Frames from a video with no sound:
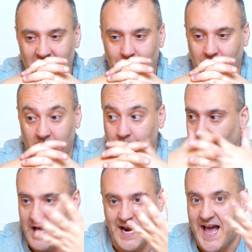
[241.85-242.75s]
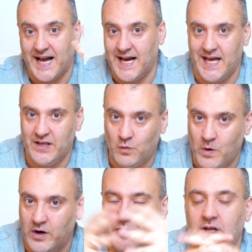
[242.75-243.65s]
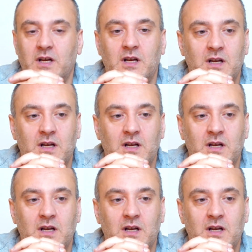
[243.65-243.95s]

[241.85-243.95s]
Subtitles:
For example, Haleakala is one of the